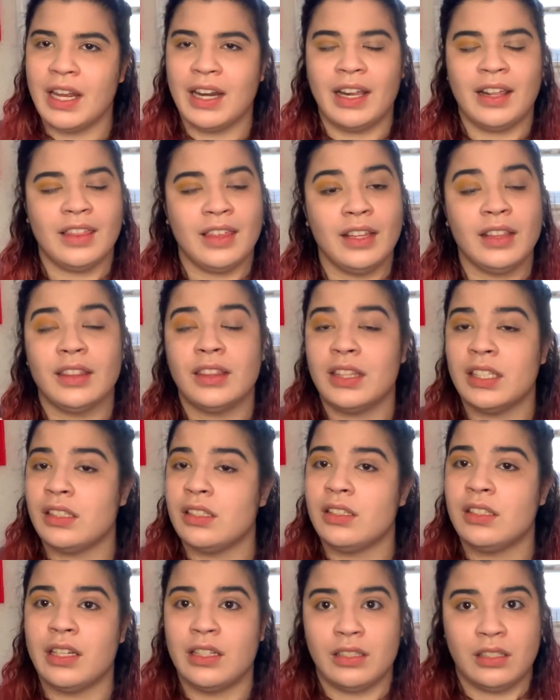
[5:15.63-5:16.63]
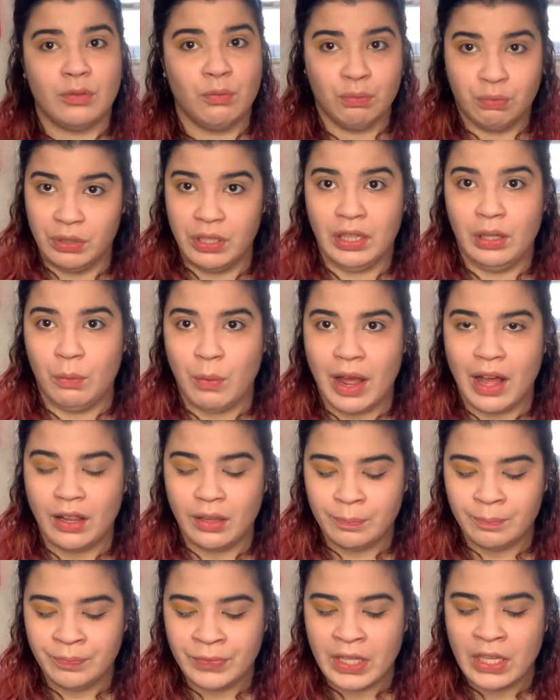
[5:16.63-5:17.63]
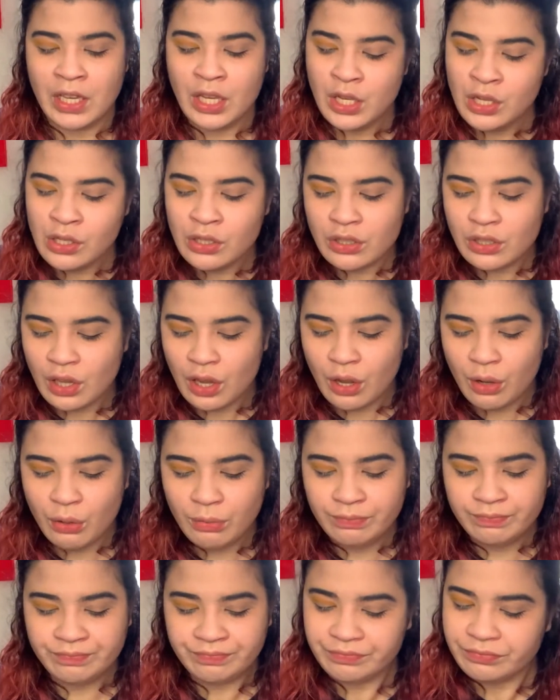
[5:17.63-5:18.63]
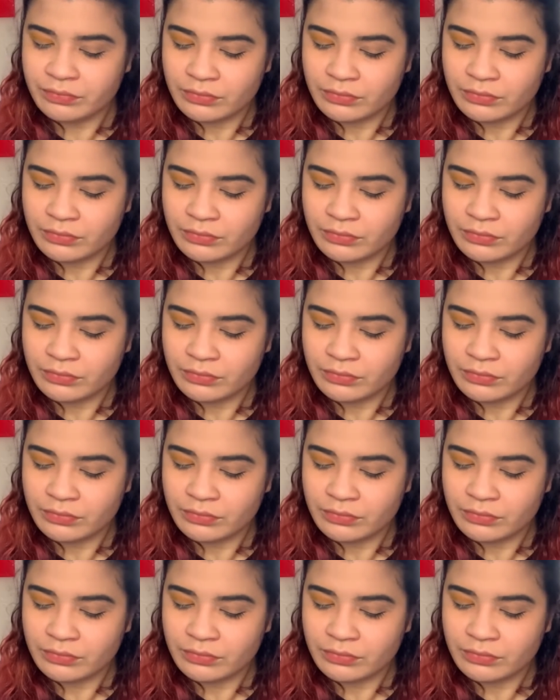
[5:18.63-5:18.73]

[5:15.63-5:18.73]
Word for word: and I think this does it really well. So